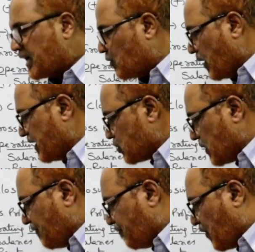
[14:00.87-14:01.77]
are going to
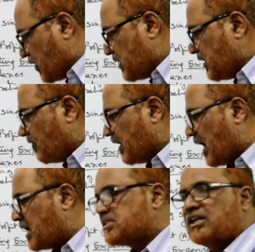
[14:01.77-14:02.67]
get
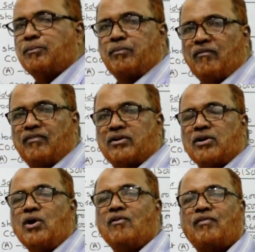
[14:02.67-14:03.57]
41 as net profit.
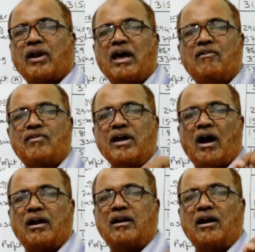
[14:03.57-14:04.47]
For every
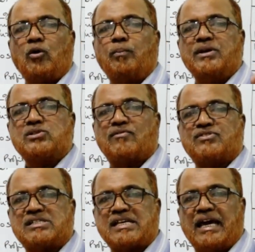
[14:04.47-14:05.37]
100 rupees of
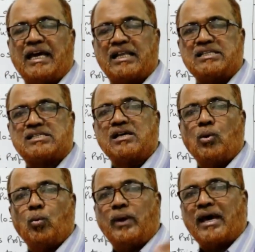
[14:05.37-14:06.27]
sales,
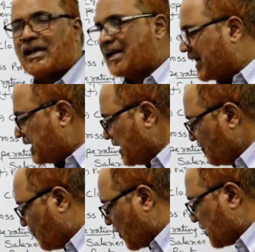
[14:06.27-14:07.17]
we are
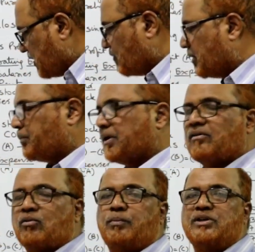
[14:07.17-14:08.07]
getting 41
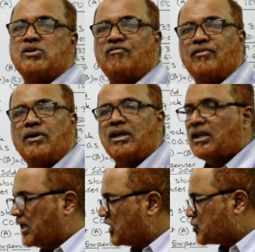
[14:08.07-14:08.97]
rupees of
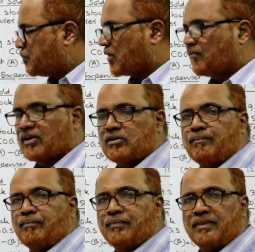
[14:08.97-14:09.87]
net profit.
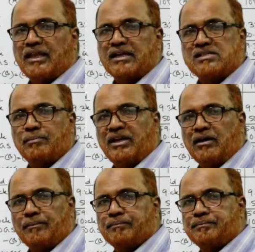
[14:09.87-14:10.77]
That is the
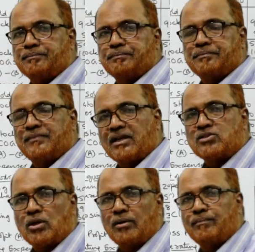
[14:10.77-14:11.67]
meaning.
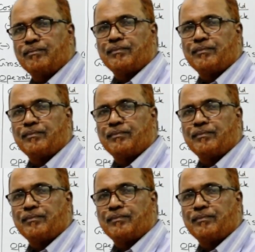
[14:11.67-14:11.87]
That's all.